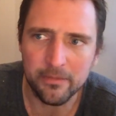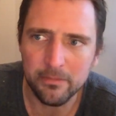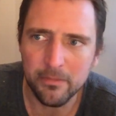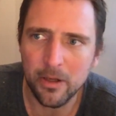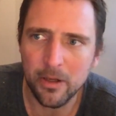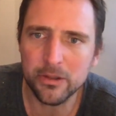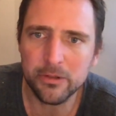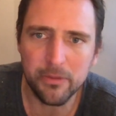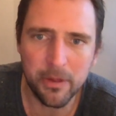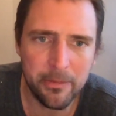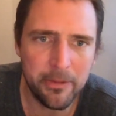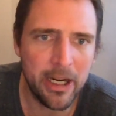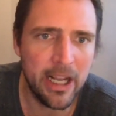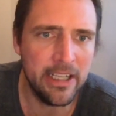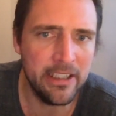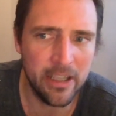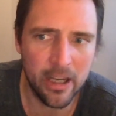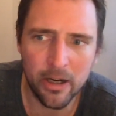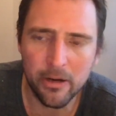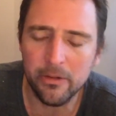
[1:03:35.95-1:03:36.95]
Most women I
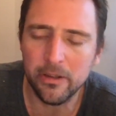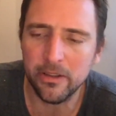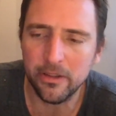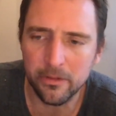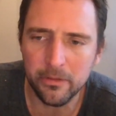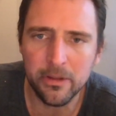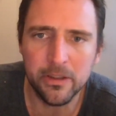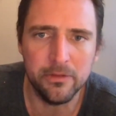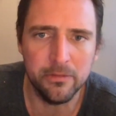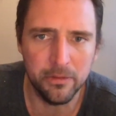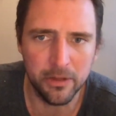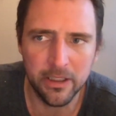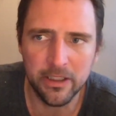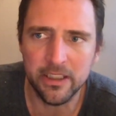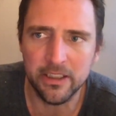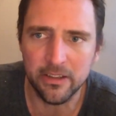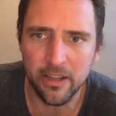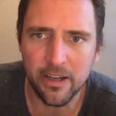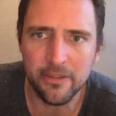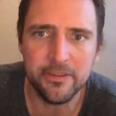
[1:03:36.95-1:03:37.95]
know would, would
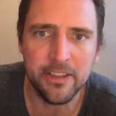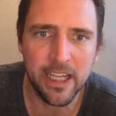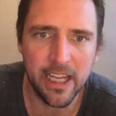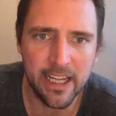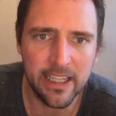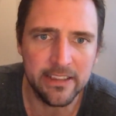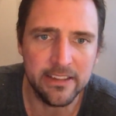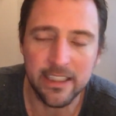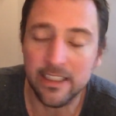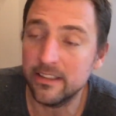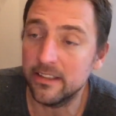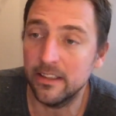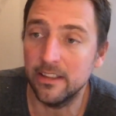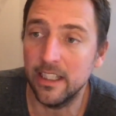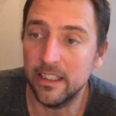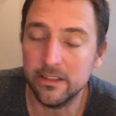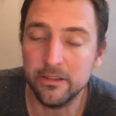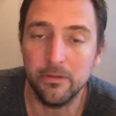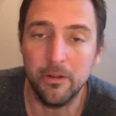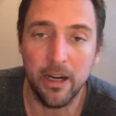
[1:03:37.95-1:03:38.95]
really love kids. That's
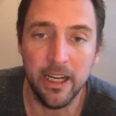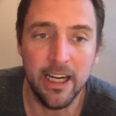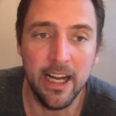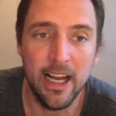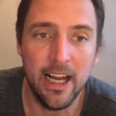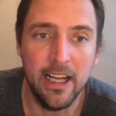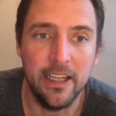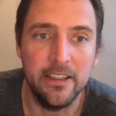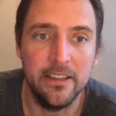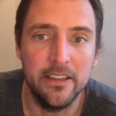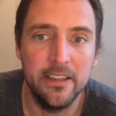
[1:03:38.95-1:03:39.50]
that's right on.